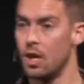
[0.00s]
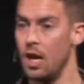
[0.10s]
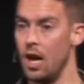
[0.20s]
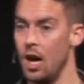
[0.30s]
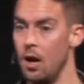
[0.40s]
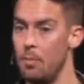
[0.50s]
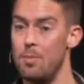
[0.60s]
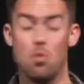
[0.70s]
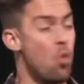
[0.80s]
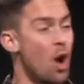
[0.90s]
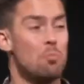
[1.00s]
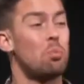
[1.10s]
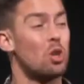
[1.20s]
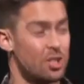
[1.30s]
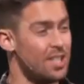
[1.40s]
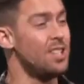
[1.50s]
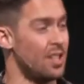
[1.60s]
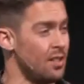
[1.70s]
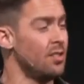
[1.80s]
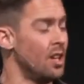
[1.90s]
uh, maybe one per
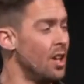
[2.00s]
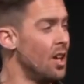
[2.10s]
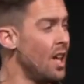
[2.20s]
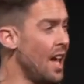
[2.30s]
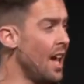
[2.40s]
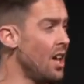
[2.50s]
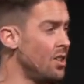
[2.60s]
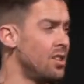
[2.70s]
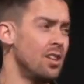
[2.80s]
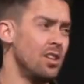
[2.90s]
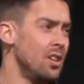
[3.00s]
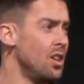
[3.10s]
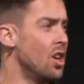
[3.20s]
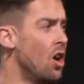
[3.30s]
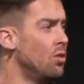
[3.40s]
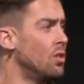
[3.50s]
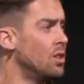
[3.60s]
season, and you know,